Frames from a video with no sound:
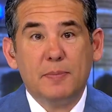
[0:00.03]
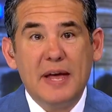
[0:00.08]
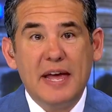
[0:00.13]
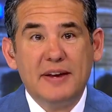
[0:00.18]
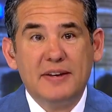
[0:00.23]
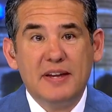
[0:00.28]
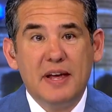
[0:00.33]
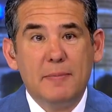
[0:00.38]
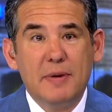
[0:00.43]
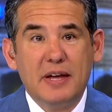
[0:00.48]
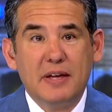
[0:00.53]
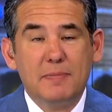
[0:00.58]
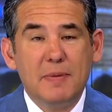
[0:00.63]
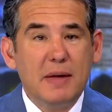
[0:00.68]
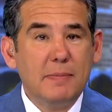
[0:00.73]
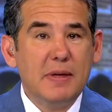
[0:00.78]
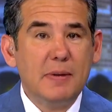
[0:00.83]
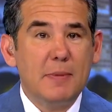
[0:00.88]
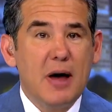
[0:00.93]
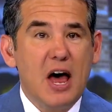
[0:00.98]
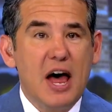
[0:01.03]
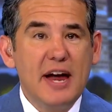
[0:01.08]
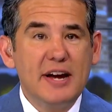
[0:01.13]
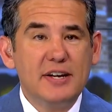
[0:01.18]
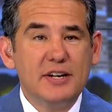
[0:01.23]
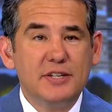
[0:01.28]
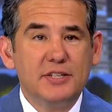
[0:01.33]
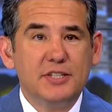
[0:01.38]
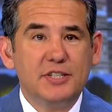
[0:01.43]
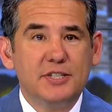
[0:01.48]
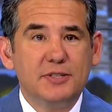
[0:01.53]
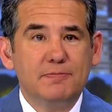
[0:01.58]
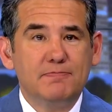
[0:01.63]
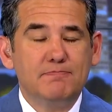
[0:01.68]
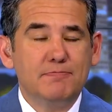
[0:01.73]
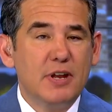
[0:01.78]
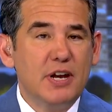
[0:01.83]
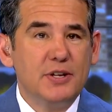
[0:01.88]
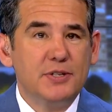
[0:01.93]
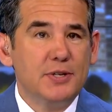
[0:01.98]
pandemic may be behind us,
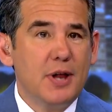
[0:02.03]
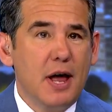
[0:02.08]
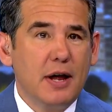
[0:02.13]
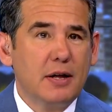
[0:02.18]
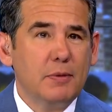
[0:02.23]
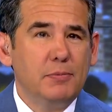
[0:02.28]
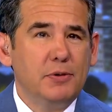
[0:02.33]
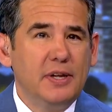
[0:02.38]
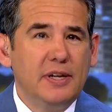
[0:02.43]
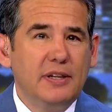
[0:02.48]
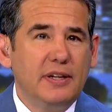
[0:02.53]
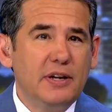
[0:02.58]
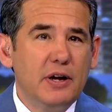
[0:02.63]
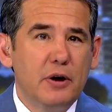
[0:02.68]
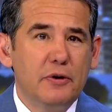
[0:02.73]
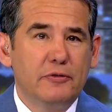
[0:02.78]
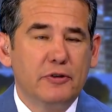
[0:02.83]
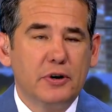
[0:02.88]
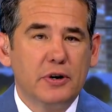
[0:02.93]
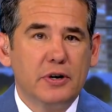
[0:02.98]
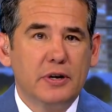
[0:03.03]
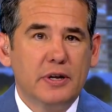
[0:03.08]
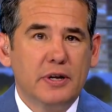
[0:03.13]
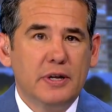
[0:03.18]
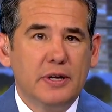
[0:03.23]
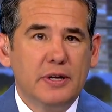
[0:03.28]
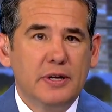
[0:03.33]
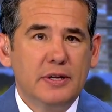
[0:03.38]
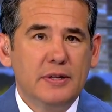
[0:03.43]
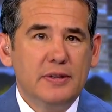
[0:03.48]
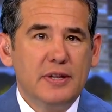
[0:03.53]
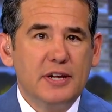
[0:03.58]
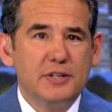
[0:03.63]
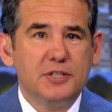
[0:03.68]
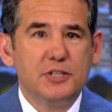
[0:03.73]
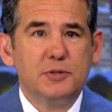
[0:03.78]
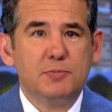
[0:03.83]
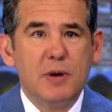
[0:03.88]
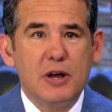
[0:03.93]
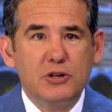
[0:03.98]
but it's not completely over.
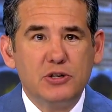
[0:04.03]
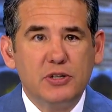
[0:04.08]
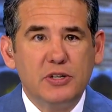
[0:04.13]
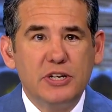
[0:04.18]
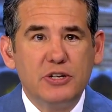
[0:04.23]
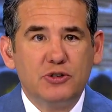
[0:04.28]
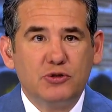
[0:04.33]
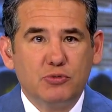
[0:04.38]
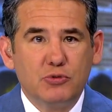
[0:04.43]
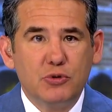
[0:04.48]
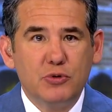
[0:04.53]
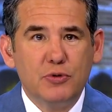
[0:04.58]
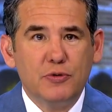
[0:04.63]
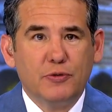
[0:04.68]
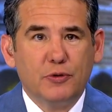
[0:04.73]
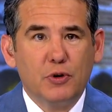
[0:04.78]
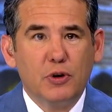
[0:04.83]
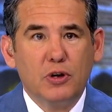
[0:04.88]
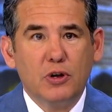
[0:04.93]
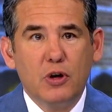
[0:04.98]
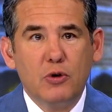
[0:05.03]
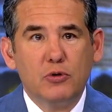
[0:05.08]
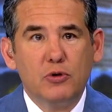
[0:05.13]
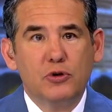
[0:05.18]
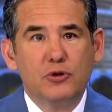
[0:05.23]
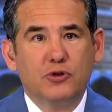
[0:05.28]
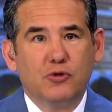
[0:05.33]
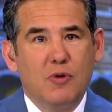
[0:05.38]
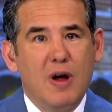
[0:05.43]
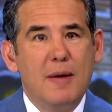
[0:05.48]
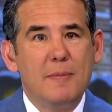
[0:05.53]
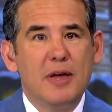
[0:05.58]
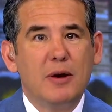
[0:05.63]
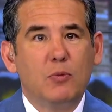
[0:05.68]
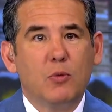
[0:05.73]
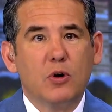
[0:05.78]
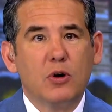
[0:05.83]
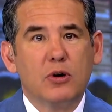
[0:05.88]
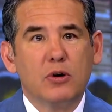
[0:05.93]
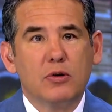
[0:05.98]
That's especially true for a local TriMet
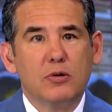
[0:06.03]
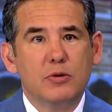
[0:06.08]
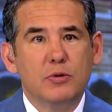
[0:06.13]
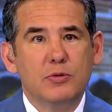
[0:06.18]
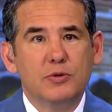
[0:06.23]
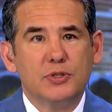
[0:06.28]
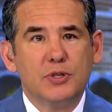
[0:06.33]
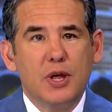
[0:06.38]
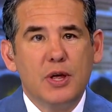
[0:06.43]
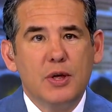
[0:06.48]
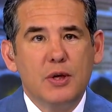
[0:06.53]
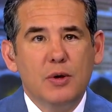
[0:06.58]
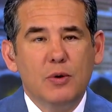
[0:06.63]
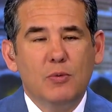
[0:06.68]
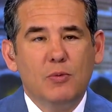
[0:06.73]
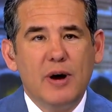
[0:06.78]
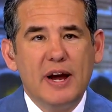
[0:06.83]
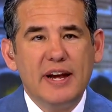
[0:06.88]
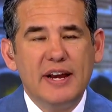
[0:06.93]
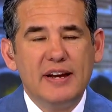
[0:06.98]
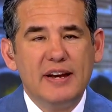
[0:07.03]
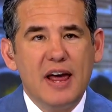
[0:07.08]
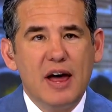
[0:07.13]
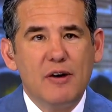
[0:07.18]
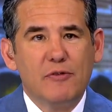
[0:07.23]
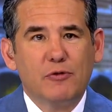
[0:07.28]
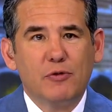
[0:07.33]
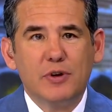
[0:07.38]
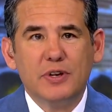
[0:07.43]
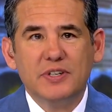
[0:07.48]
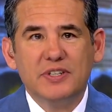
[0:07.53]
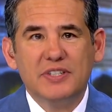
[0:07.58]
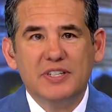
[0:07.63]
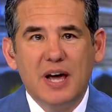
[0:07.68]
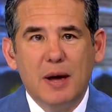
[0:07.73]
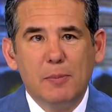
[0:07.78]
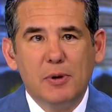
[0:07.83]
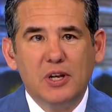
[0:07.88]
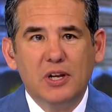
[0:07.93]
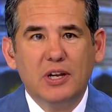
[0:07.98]
worker who's waiting now for a
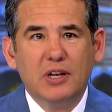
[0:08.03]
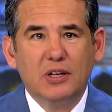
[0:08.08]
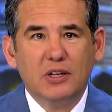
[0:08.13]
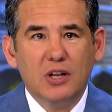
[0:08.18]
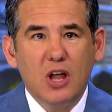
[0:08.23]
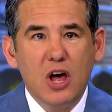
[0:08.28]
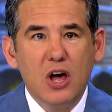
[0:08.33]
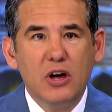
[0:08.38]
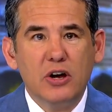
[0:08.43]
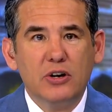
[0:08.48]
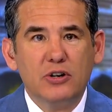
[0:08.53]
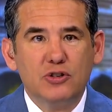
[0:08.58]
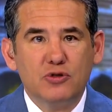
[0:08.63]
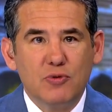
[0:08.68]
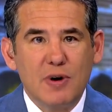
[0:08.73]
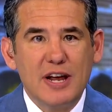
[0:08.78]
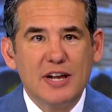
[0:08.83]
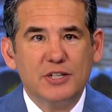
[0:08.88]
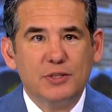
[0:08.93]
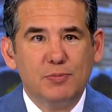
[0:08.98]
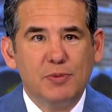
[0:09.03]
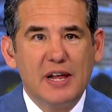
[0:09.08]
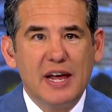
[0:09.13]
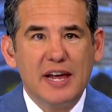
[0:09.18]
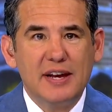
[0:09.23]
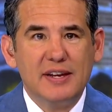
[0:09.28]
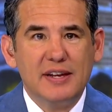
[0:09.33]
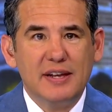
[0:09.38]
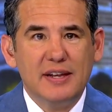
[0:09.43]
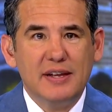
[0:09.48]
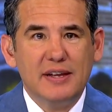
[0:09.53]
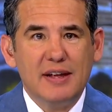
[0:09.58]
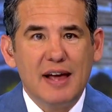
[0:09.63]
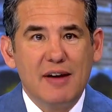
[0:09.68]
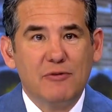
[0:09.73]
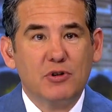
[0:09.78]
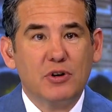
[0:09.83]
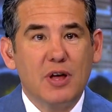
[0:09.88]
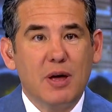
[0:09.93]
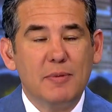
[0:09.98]
double lung transplant
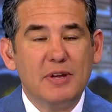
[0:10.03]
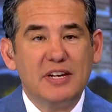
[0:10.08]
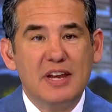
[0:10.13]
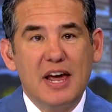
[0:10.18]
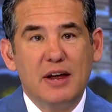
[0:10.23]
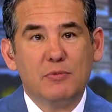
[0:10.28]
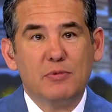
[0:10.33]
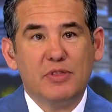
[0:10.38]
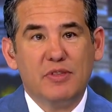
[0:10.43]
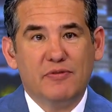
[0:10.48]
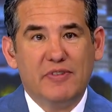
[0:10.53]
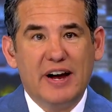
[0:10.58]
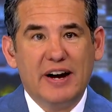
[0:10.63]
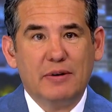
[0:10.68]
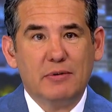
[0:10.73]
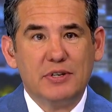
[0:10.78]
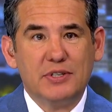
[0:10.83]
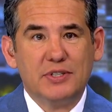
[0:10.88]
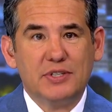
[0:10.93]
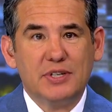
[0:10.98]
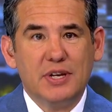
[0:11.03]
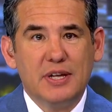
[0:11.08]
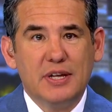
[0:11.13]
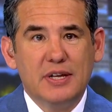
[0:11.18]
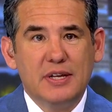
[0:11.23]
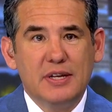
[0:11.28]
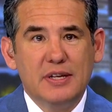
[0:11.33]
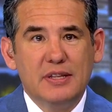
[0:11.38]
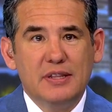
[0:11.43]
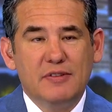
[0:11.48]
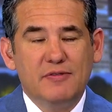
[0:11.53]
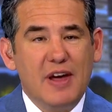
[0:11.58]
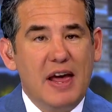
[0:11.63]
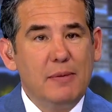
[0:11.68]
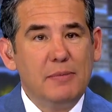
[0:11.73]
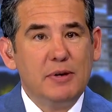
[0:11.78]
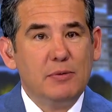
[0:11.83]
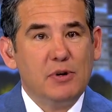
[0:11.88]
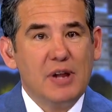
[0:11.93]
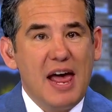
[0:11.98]
after coming down with the virus. The
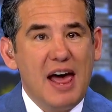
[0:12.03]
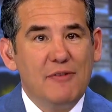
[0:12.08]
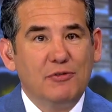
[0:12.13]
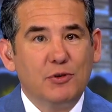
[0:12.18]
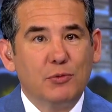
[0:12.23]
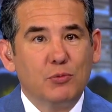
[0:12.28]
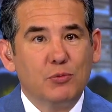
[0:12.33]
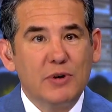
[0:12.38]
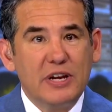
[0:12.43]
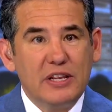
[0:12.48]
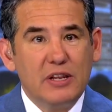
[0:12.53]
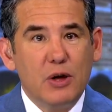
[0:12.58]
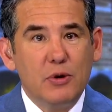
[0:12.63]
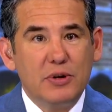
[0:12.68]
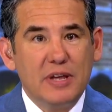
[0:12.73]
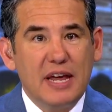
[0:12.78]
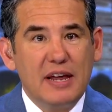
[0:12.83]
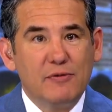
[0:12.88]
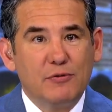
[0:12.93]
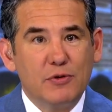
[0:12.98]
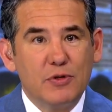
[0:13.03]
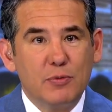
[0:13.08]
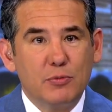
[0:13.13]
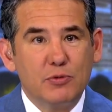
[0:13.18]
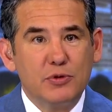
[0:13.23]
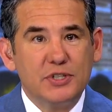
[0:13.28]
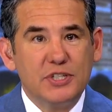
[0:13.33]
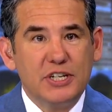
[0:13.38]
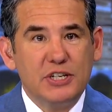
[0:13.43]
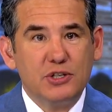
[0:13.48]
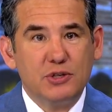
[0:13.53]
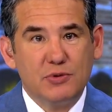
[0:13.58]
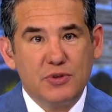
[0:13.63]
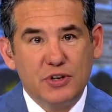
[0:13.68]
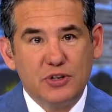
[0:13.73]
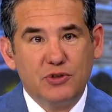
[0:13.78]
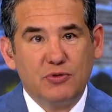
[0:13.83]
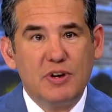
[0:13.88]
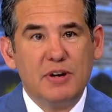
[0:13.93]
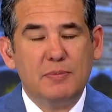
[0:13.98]
family will have to relocate for the procedure
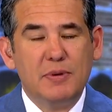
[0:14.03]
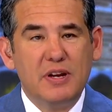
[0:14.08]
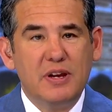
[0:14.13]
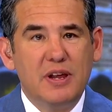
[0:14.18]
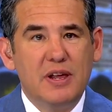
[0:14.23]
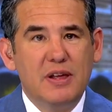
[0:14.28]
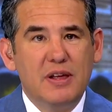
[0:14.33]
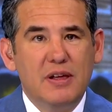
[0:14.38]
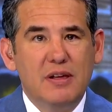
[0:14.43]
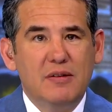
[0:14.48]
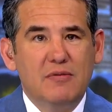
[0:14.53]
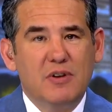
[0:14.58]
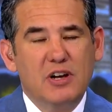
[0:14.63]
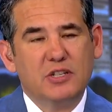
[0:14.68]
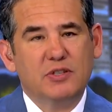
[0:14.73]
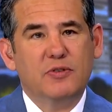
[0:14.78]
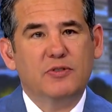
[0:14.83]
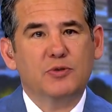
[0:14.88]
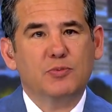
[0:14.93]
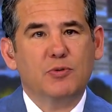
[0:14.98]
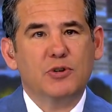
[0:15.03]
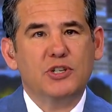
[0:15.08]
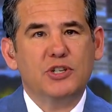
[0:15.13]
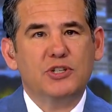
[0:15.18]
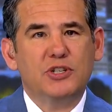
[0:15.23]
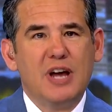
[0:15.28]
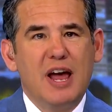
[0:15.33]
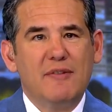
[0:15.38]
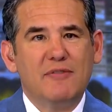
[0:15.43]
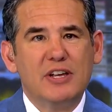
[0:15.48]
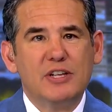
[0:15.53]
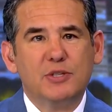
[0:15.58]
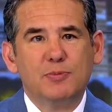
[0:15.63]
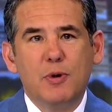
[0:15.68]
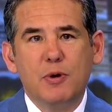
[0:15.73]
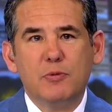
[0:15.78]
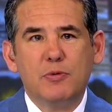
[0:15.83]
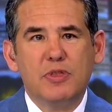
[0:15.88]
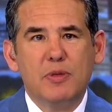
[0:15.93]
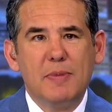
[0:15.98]
and the treatment. Fox 12's Bridget Chavez
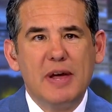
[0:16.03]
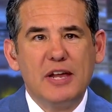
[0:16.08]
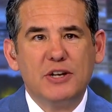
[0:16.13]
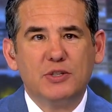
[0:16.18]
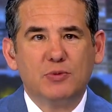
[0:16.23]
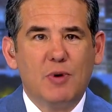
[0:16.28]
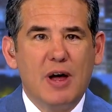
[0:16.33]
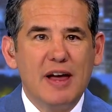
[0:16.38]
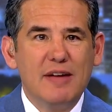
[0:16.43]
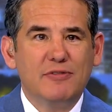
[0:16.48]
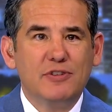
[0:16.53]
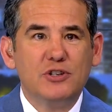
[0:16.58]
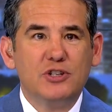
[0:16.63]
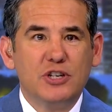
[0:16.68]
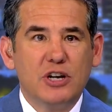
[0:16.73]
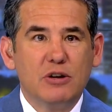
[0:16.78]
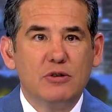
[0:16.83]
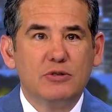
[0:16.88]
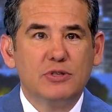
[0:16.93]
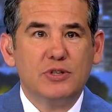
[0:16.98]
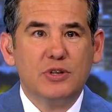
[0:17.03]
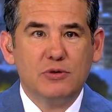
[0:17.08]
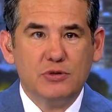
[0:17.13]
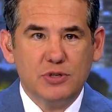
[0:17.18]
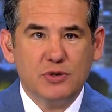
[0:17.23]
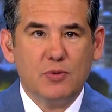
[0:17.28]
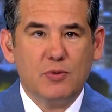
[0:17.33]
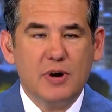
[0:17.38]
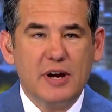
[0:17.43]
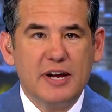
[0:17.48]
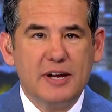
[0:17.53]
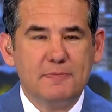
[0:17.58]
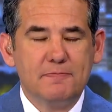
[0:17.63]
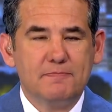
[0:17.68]
spoke with the man's wife and shares their story.